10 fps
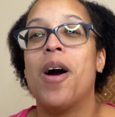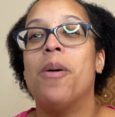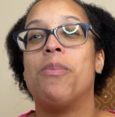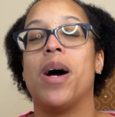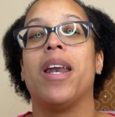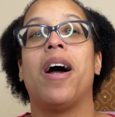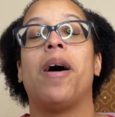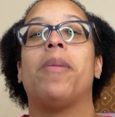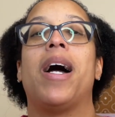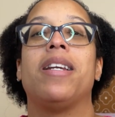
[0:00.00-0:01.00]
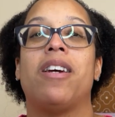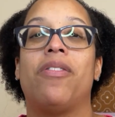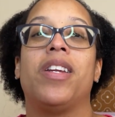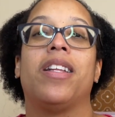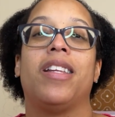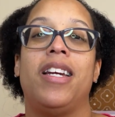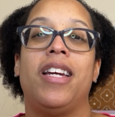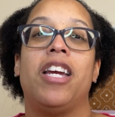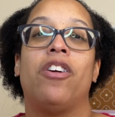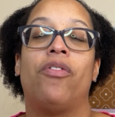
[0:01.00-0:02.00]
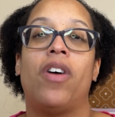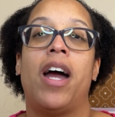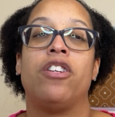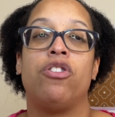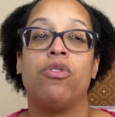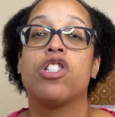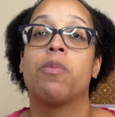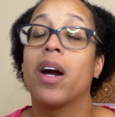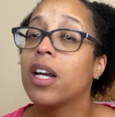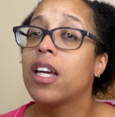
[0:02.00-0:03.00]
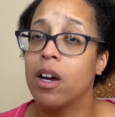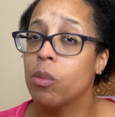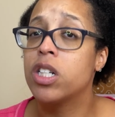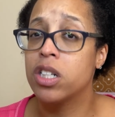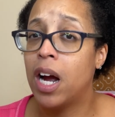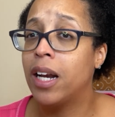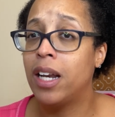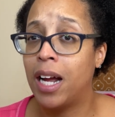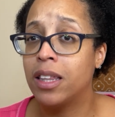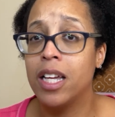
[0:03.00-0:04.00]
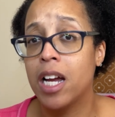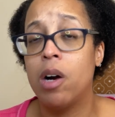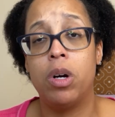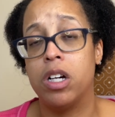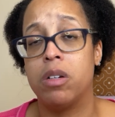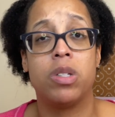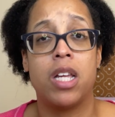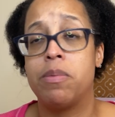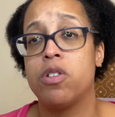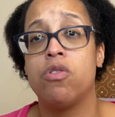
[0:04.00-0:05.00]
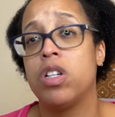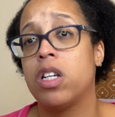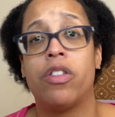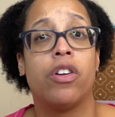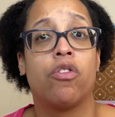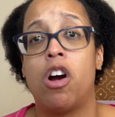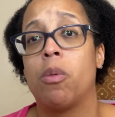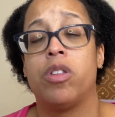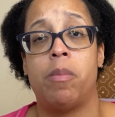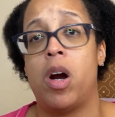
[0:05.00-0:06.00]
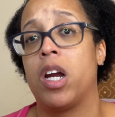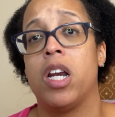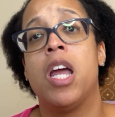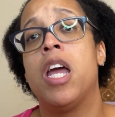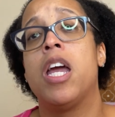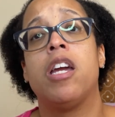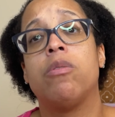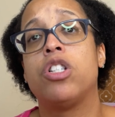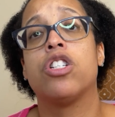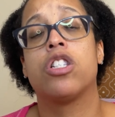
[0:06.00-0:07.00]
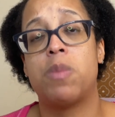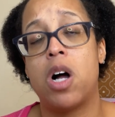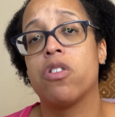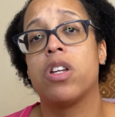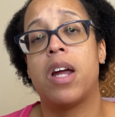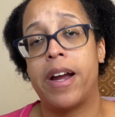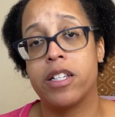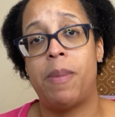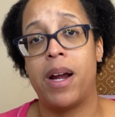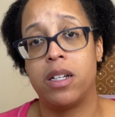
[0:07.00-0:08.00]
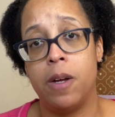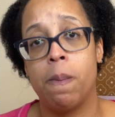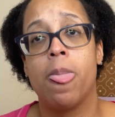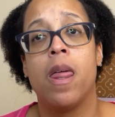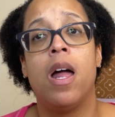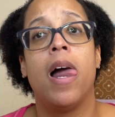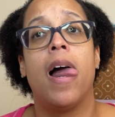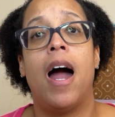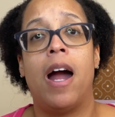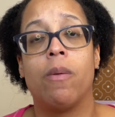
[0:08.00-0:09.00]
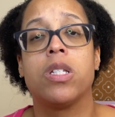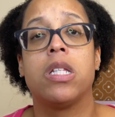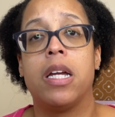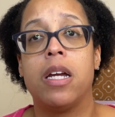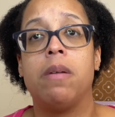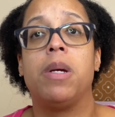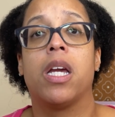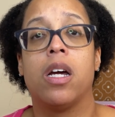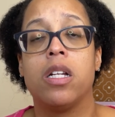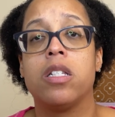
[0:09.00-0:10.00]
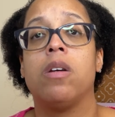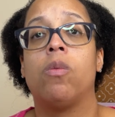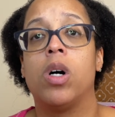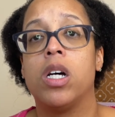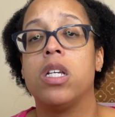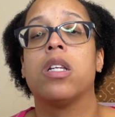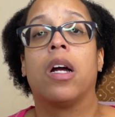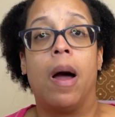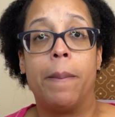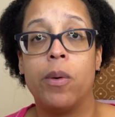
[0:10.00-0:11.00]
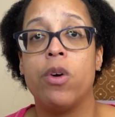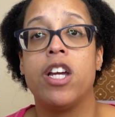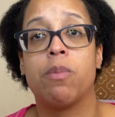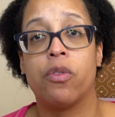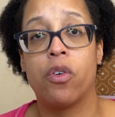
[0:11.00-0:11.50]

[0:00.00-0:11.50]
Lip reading: But I definitely, if I do this market again, which I think I will, it was absolutely nothing wrong with the market. It was just smaller than I expected. I was thinking because it was a couple weeks before